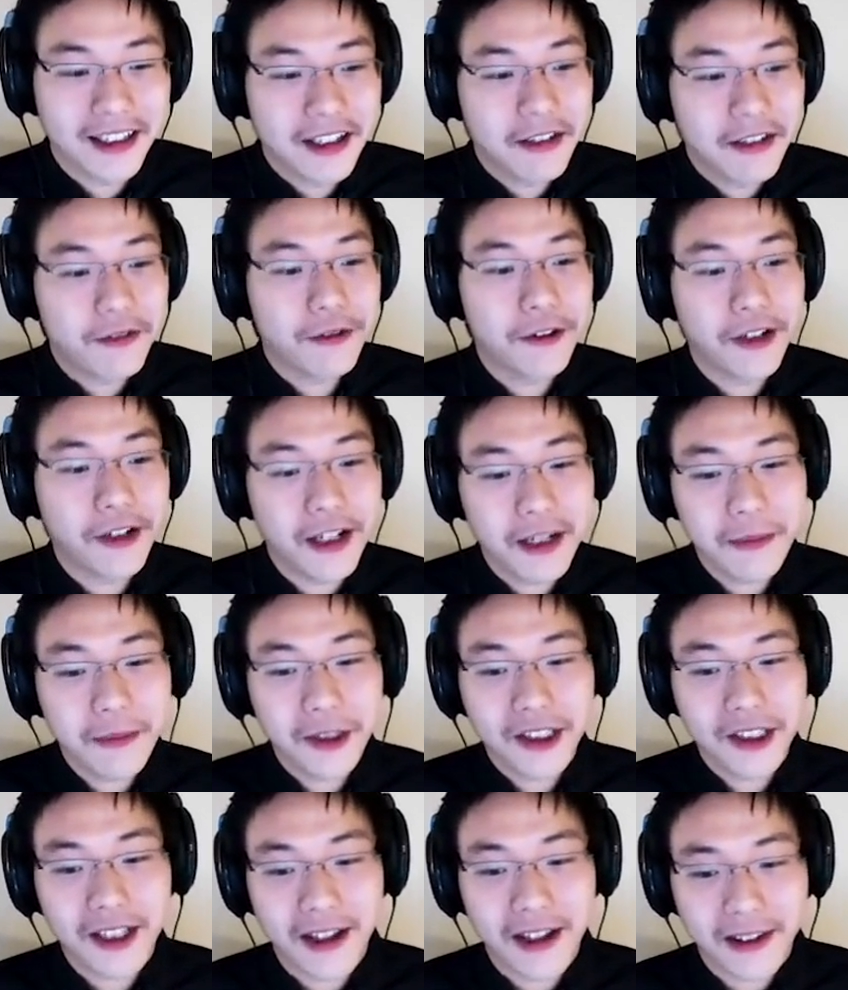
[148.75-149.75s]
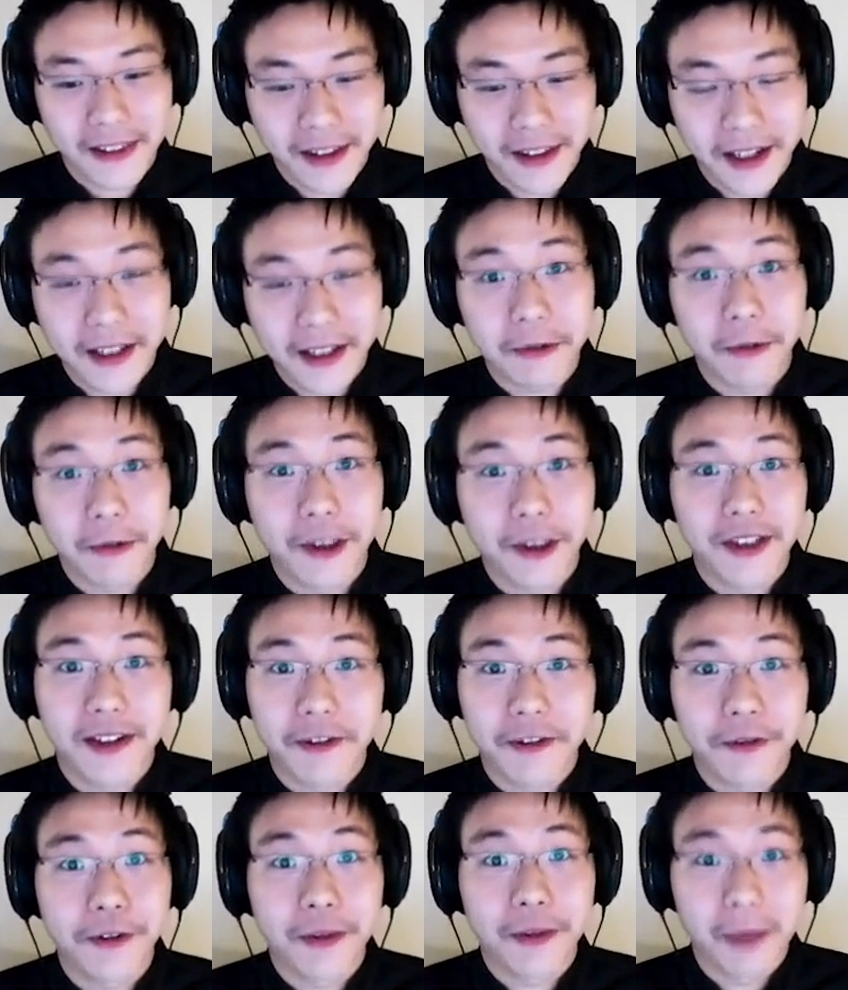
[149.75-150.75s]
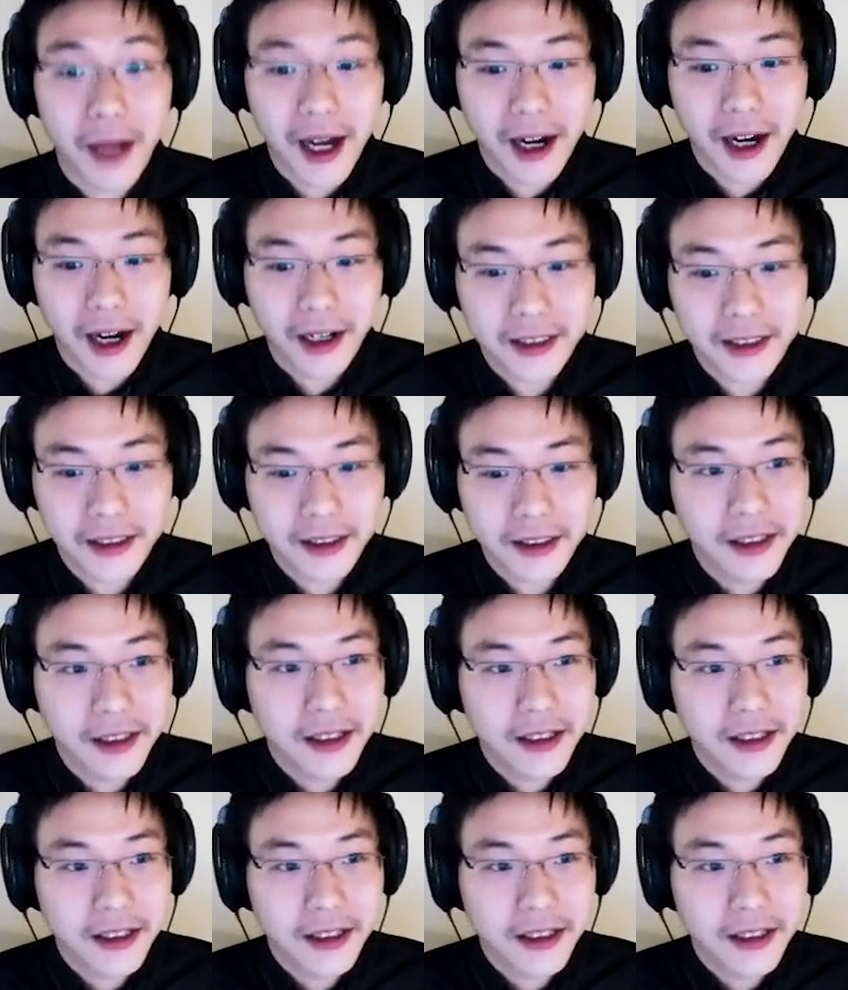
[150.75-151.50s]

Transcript: For an image like this with a few blocks,